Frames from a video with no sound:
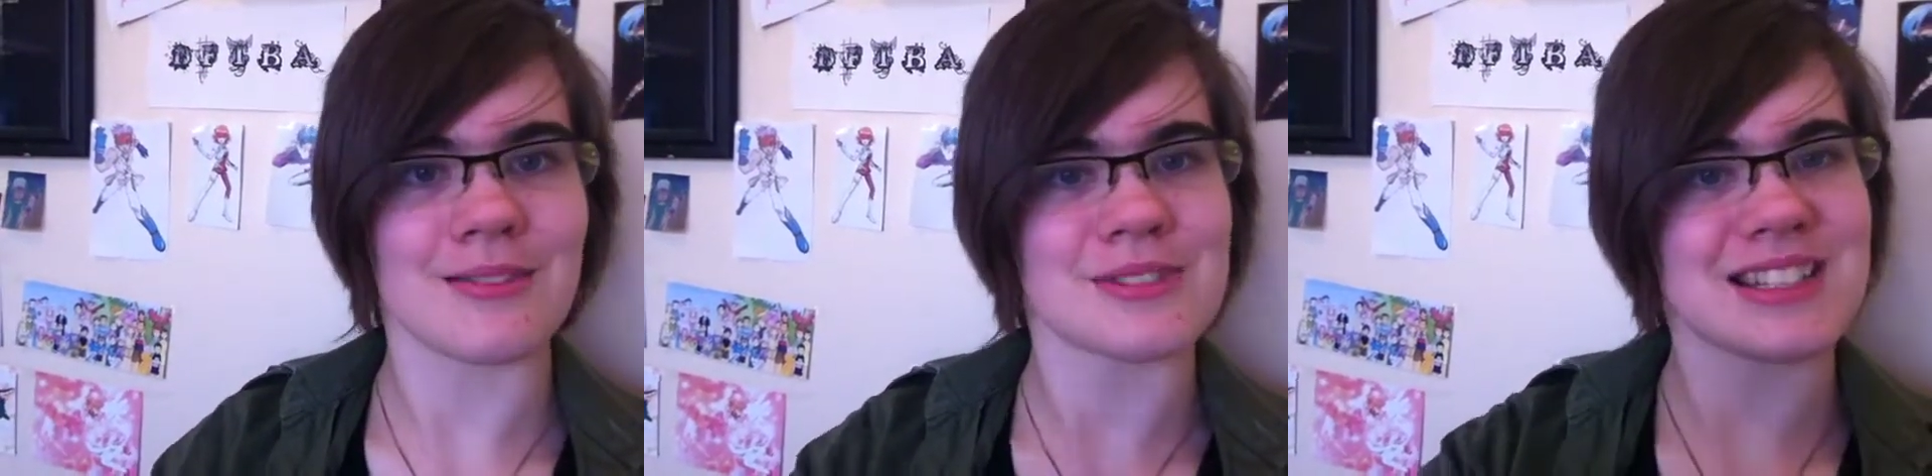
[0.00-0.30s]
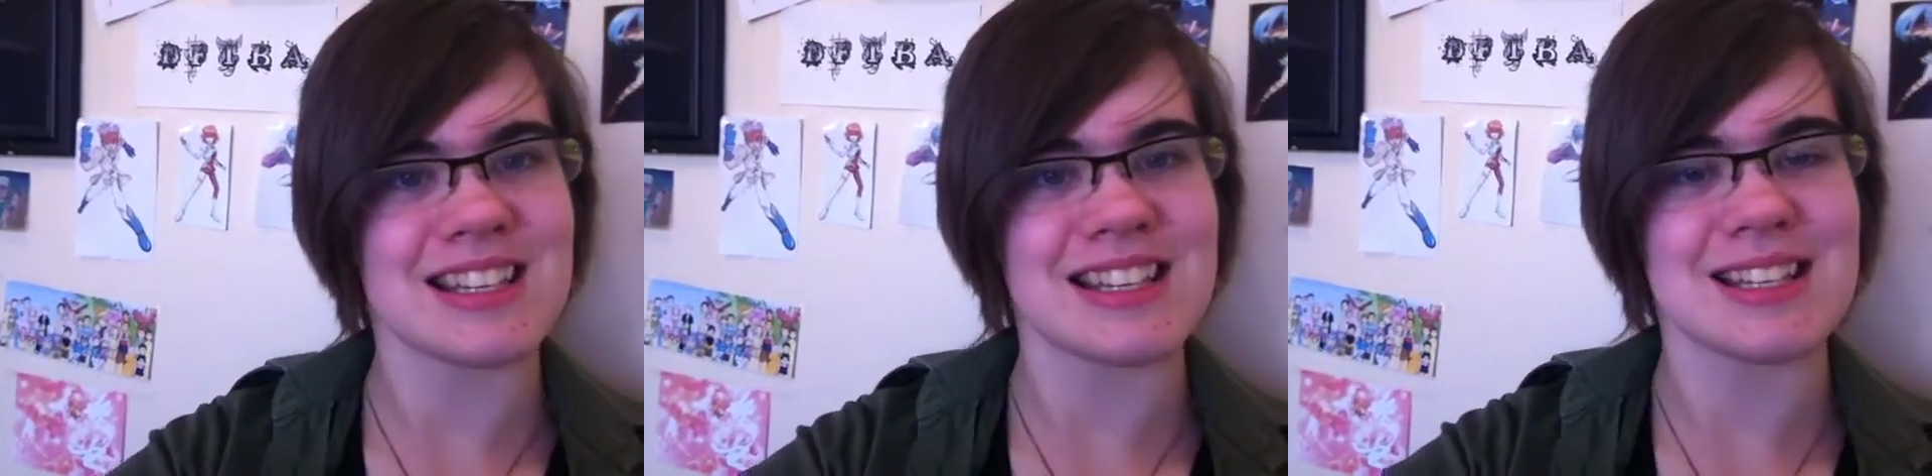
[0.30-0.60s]
I'm
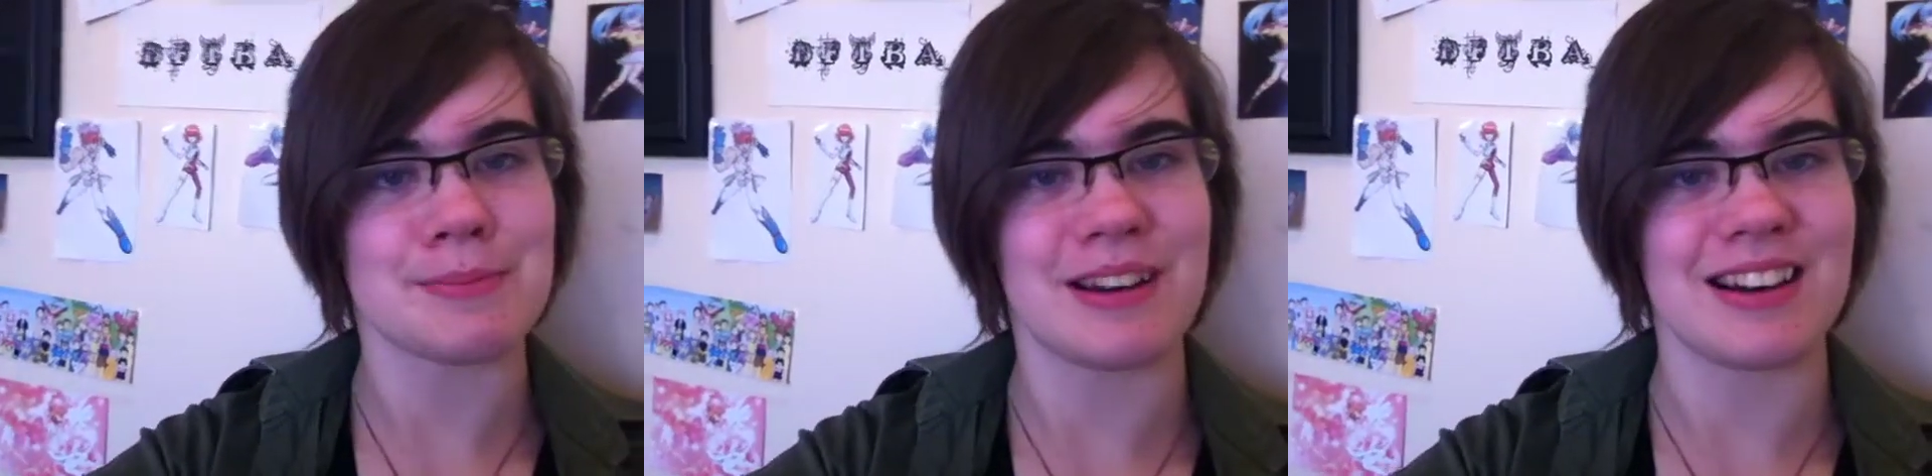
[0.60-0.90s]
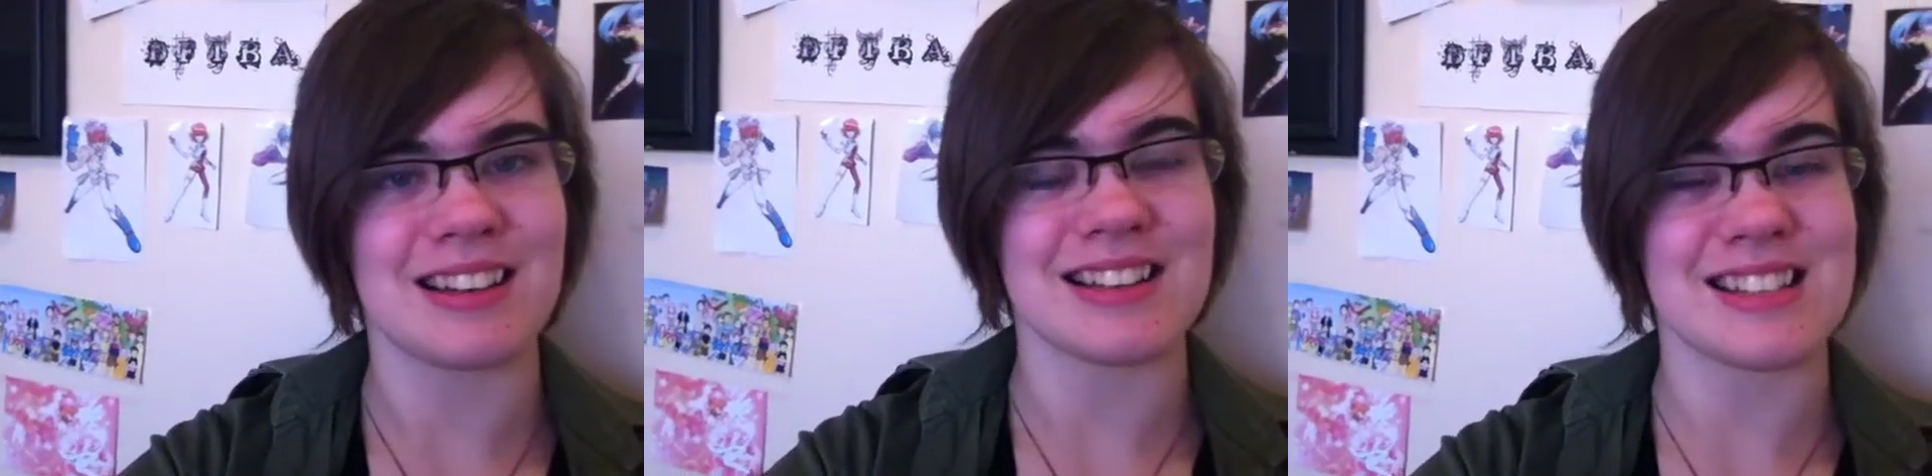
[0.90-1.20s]
just in this
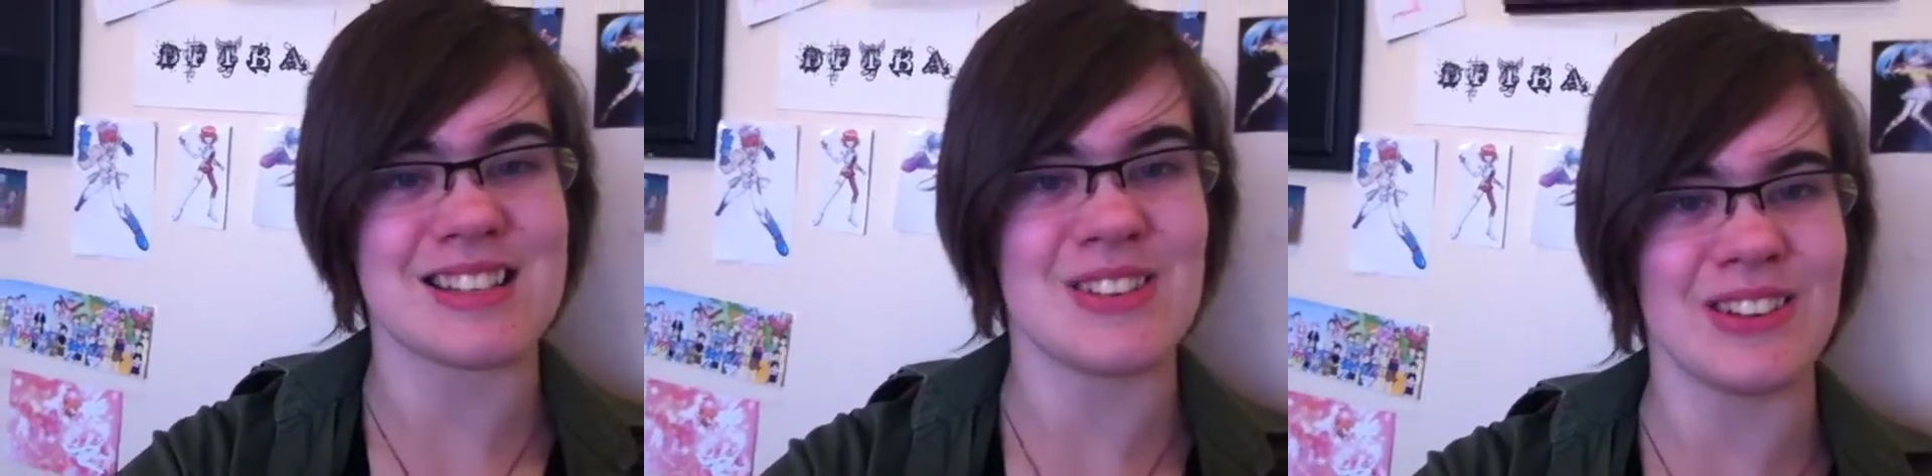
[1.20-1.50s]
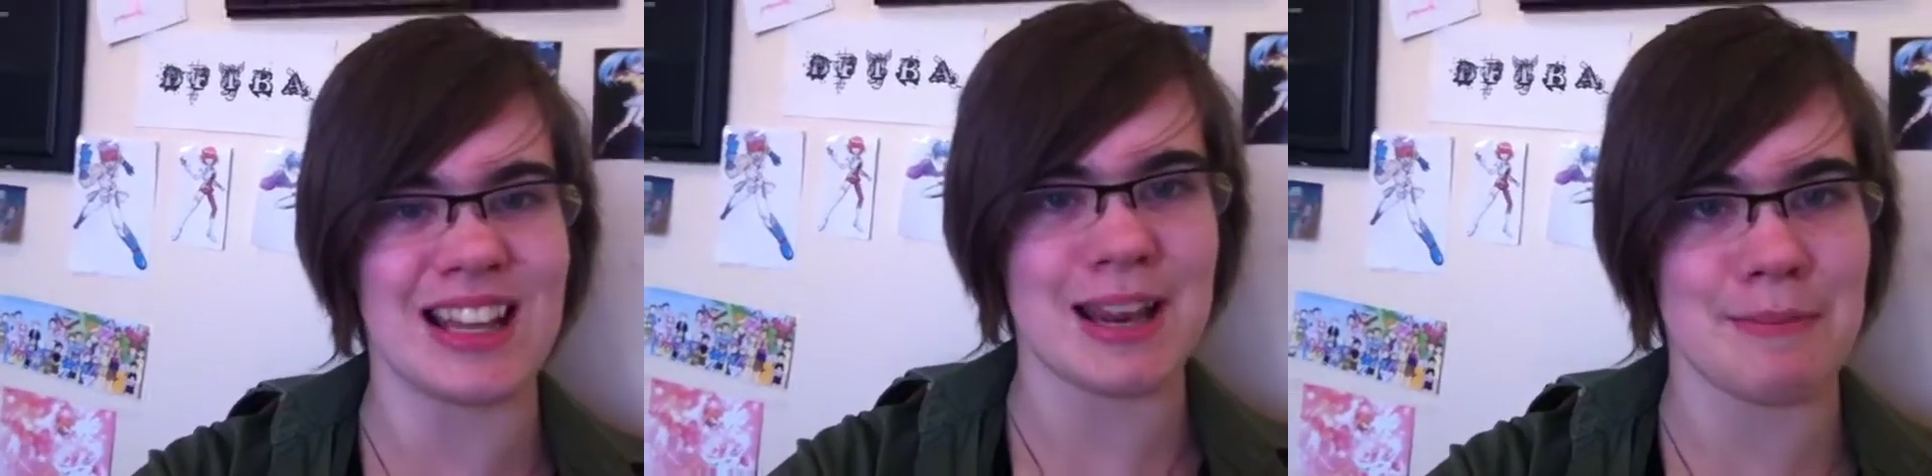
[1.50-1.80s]
part and it's
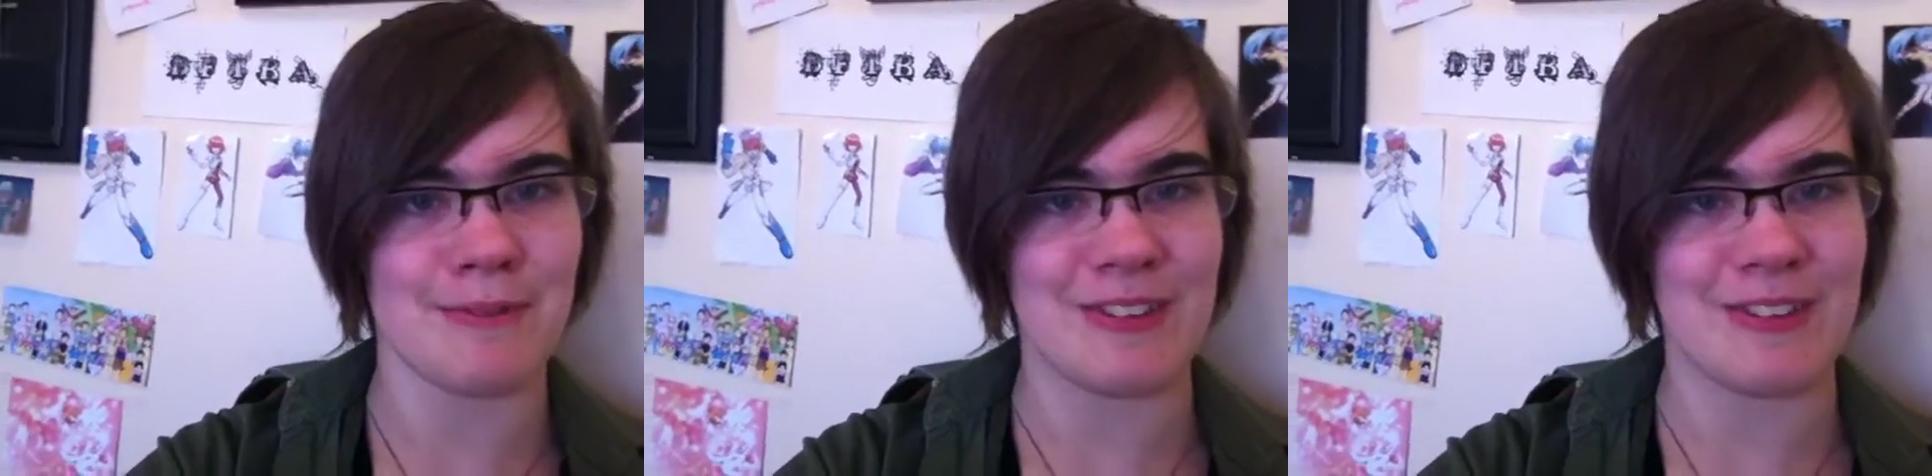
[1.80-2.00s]
not letting me